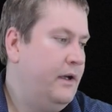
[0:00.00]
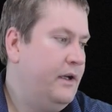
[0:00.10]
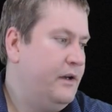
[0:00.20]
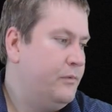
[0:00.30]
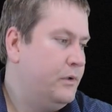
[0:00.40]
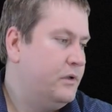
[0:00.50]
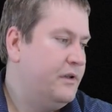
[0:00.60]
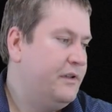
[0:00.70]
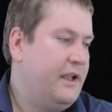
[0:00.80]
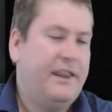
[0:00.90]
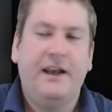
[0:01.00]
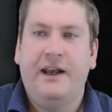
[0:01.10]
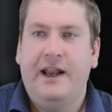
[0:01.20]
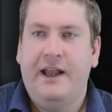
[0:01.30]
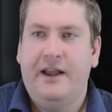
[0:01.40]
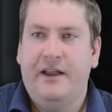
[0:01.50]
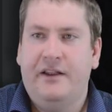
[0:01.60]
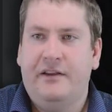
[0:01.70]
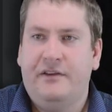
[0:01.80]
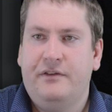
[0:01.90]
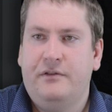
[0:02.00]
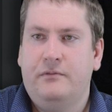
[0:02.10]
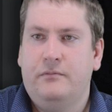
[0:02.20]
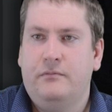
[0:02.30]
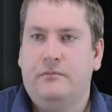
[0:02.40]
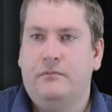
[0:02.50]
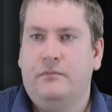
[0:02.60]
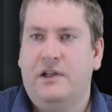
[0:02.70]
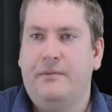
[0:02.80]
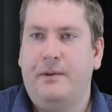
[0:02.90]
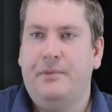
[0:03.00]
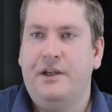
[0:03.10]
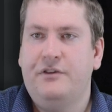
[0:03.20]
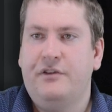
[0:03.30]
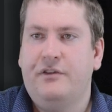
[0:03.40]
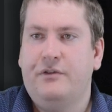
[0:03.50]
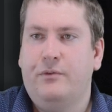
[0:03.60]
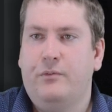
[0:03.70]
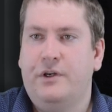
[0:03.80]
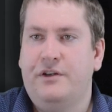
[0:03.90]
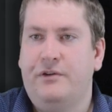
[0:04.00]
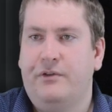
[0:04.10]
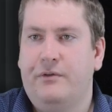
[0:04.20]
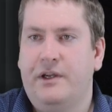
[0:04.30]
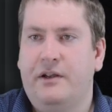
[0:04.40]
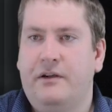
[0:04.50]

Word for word: And we'll say that it has, how many pages? 1, 2, 3.